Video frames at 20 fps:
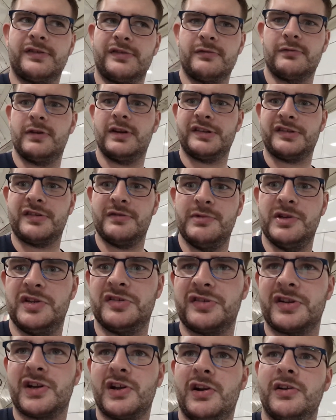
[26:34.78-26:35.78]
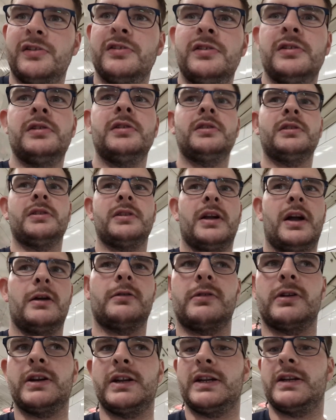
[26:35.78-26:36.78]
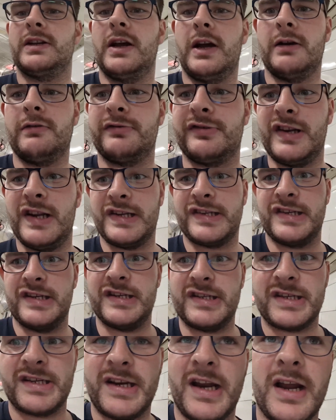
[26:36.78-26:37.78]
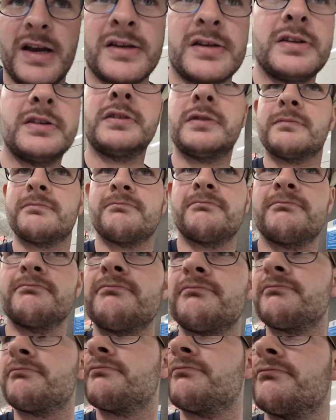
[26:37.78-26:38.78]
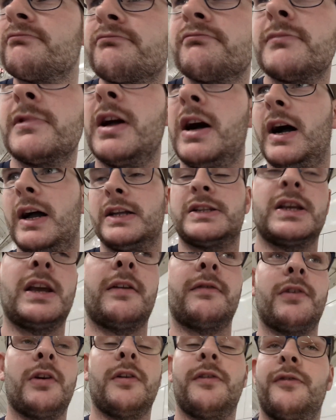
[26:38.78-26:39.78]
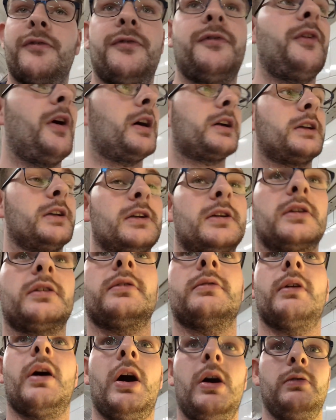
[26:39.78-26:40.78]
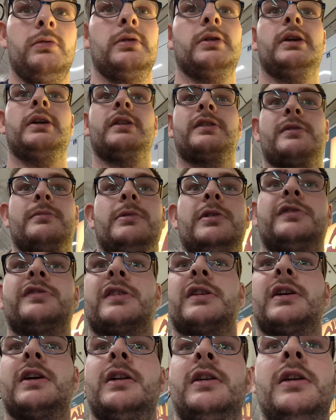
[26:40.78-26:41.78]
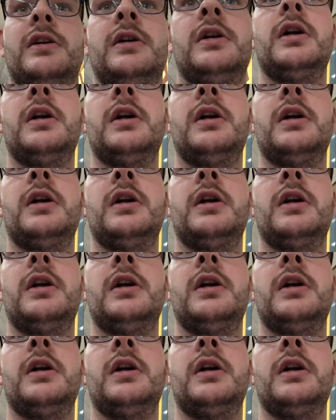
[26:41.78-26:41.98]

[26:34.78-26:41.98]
Where's the music on. I wanted, I was listening to that. I actually have no fucking clue. Oh, here's the music again.